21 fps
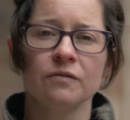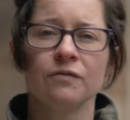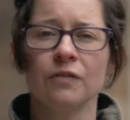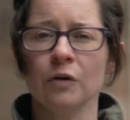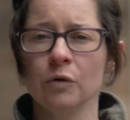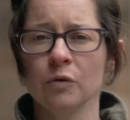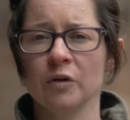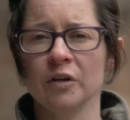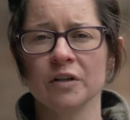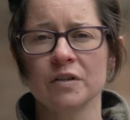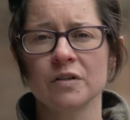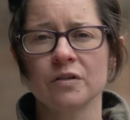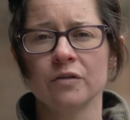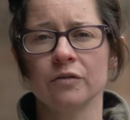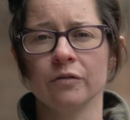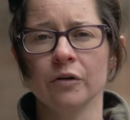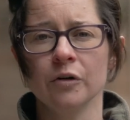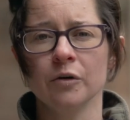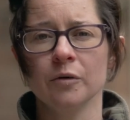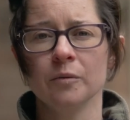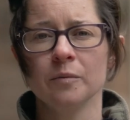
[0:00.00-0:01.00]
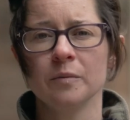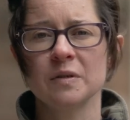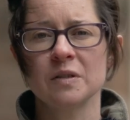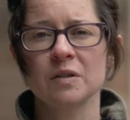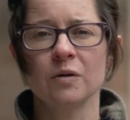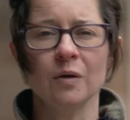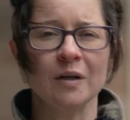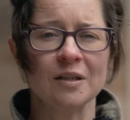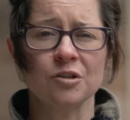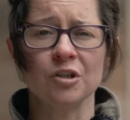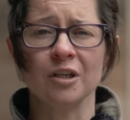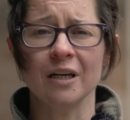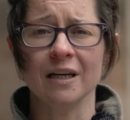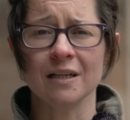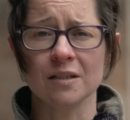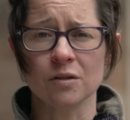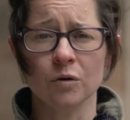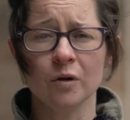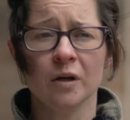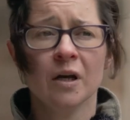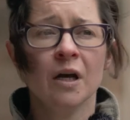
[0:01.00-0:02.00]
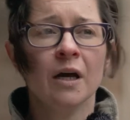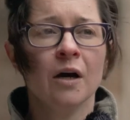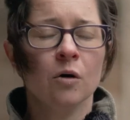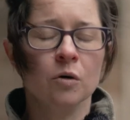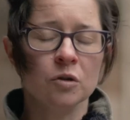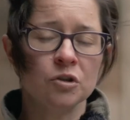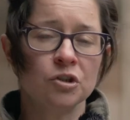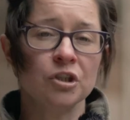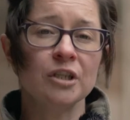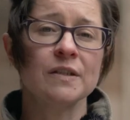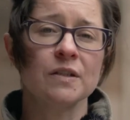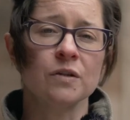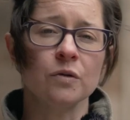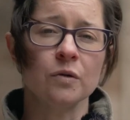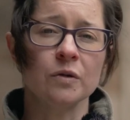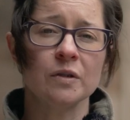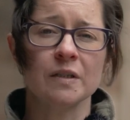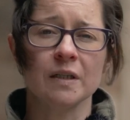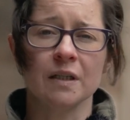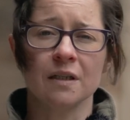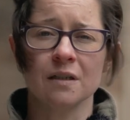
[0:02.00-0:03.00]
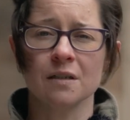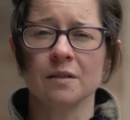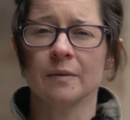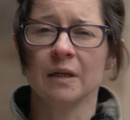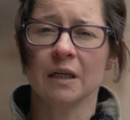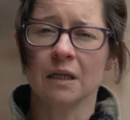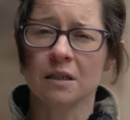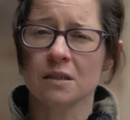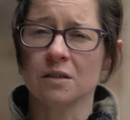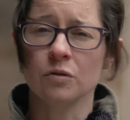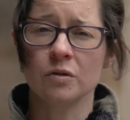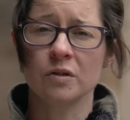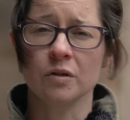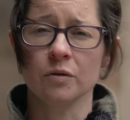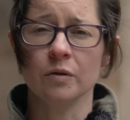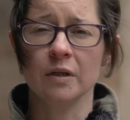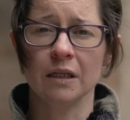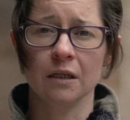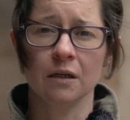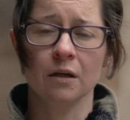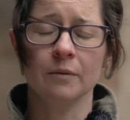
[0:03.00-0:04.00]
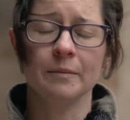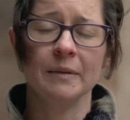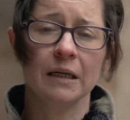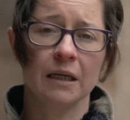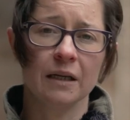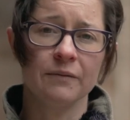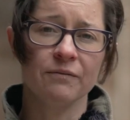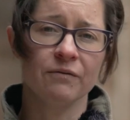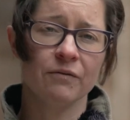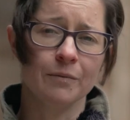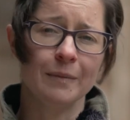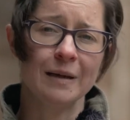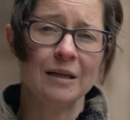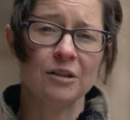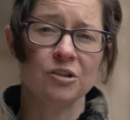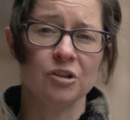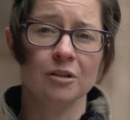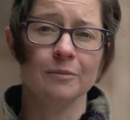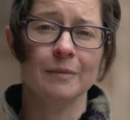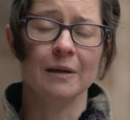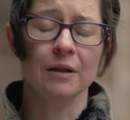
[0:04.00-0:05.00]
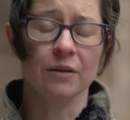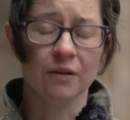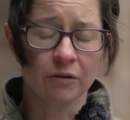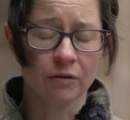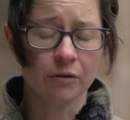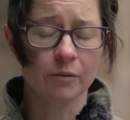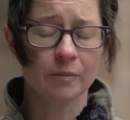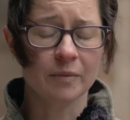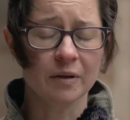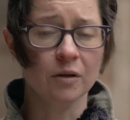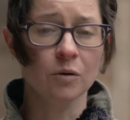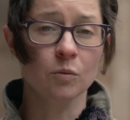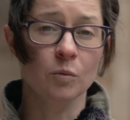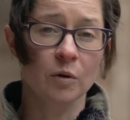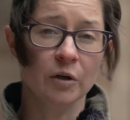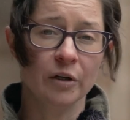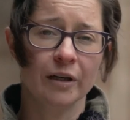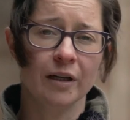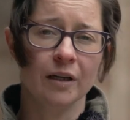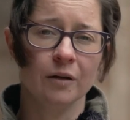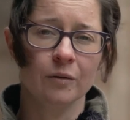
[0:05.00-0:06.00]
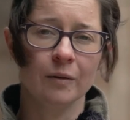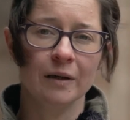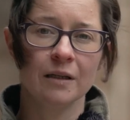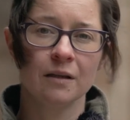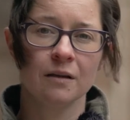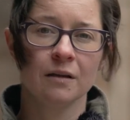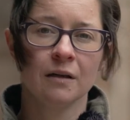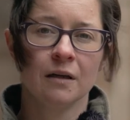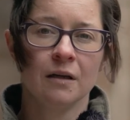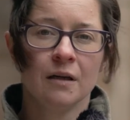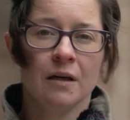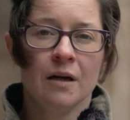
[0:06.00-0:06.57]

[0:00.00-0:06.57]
focus groups, questionnaires, or just sourcing some kind of socioeconomic information about the group that you're working with.